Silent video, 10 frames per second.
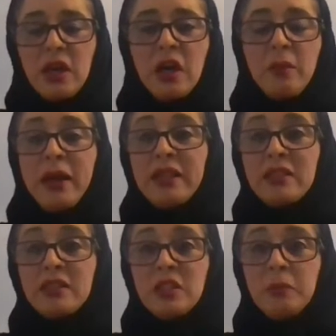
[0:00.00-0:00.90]
at
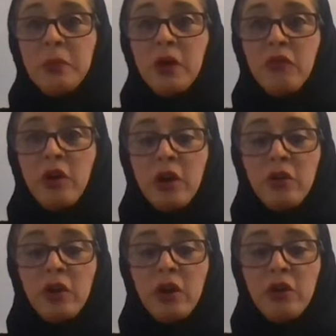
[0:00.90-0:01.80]
the tip of
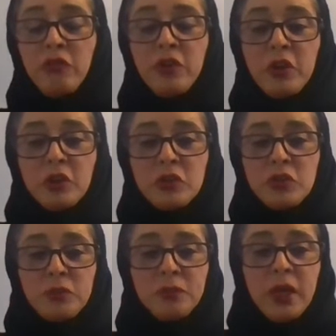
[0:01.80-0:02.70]
our
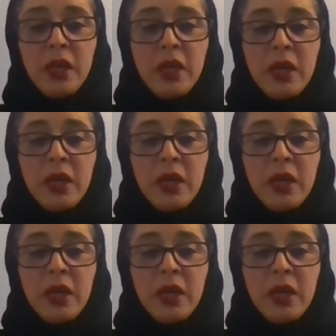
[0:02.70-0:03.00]
fingers.